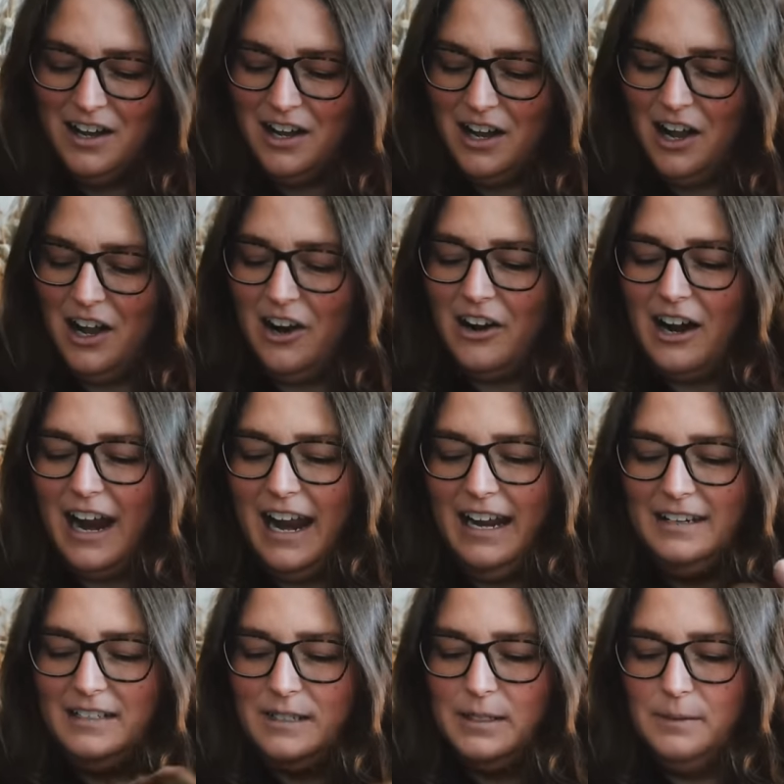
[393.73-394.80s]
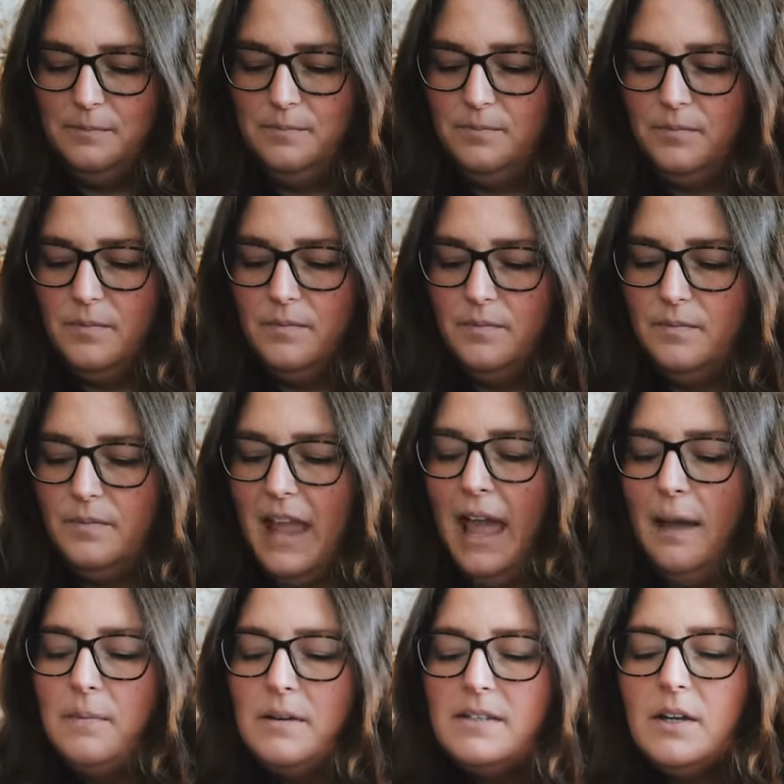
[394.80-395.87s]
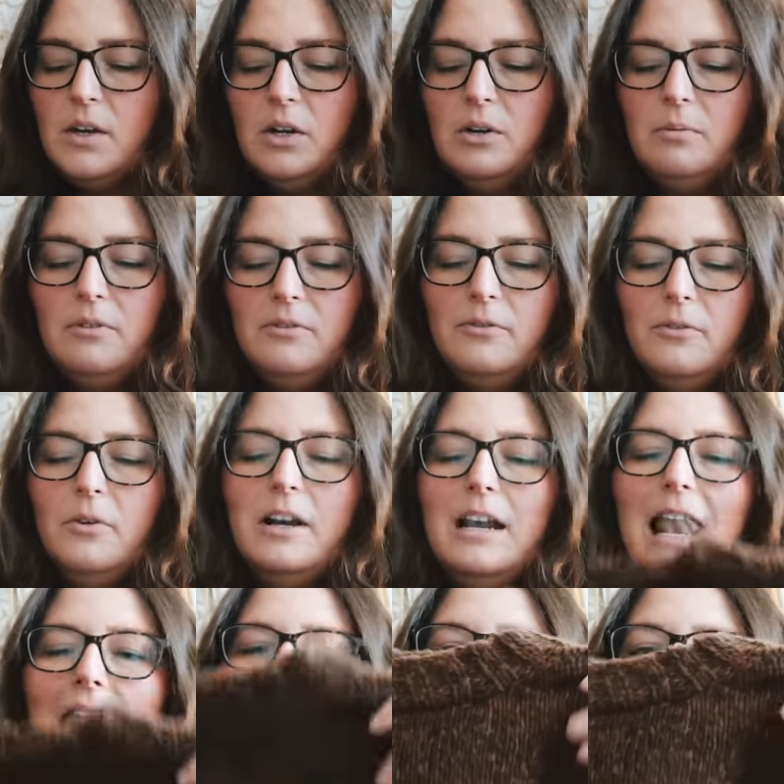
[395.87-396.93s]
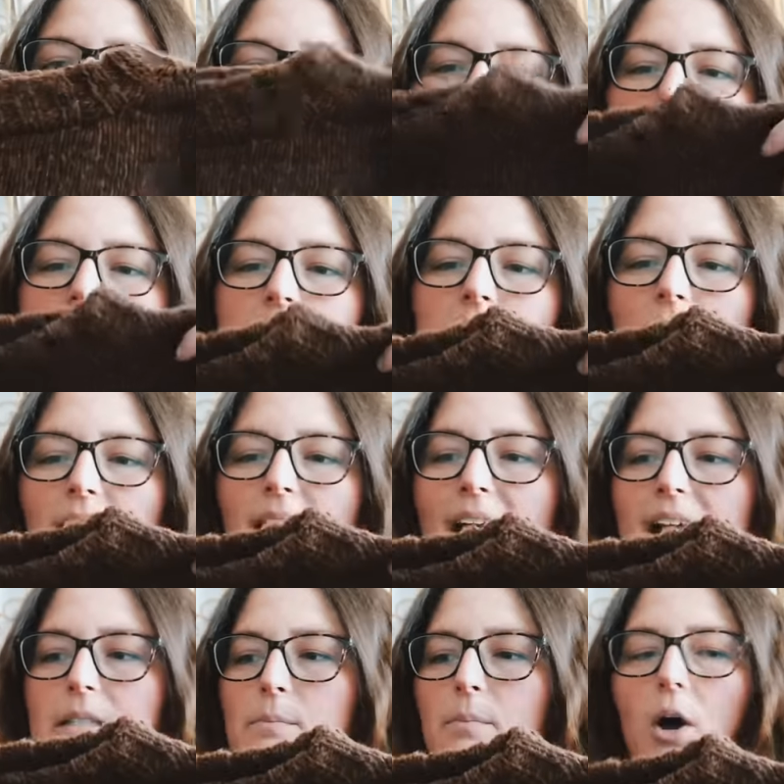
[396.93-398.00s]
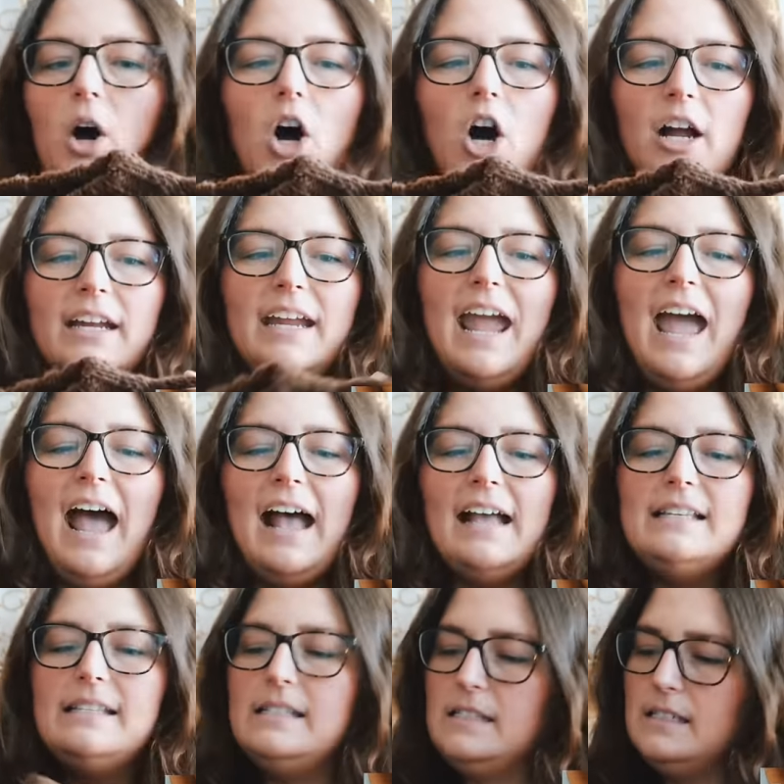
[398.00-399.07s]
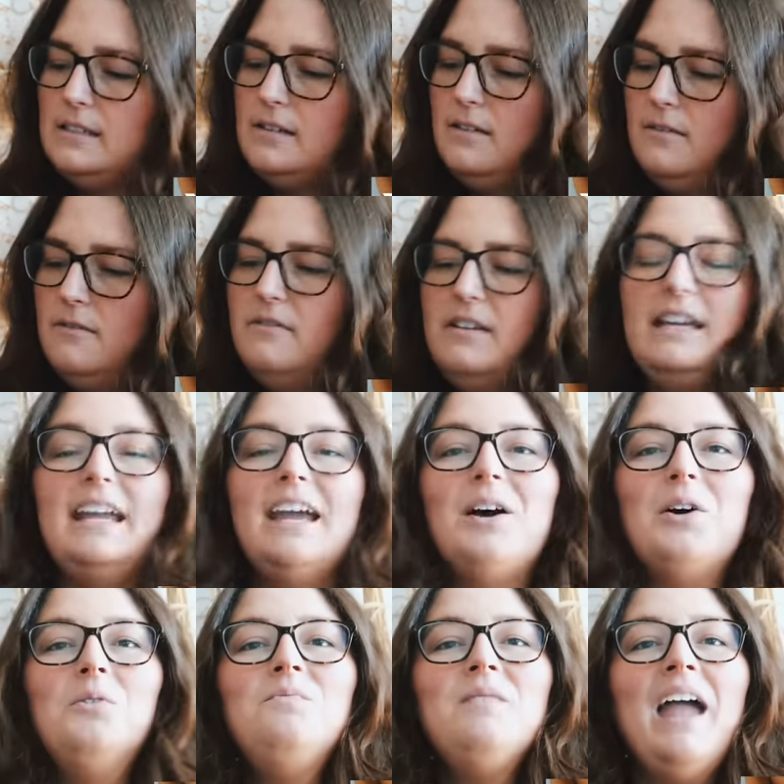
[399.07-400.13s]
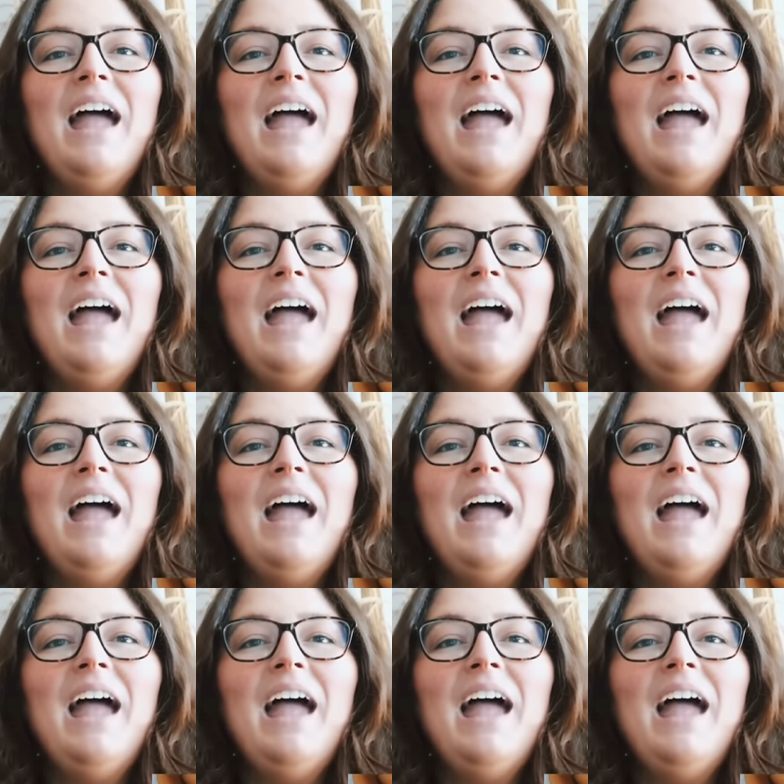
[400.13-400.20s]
All right, episode before last, my last podcast video,